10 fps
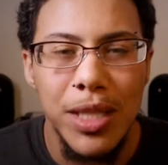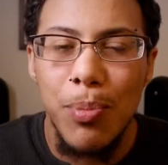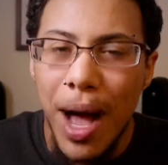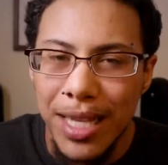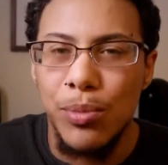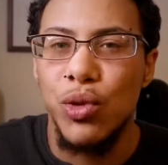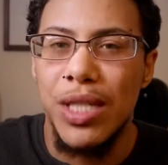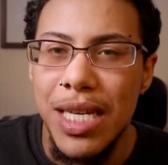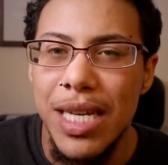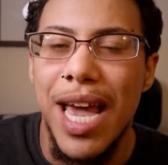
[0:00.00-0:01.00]
It's possible
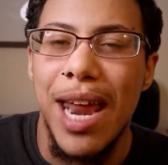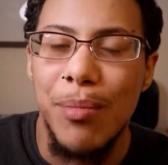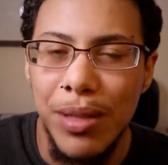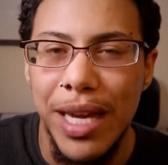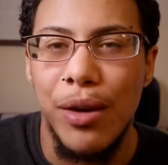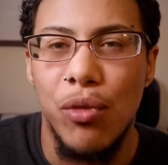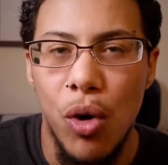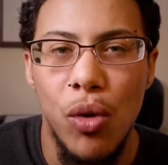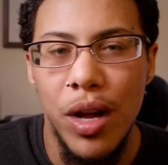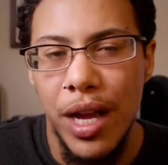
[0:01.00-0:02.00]
T can play a
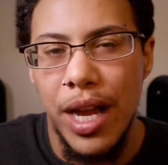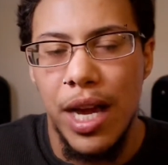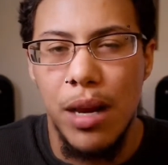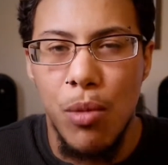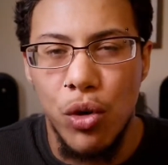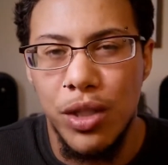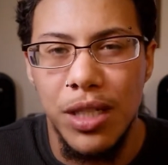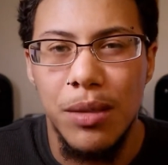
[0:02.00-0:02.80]
role in emotions,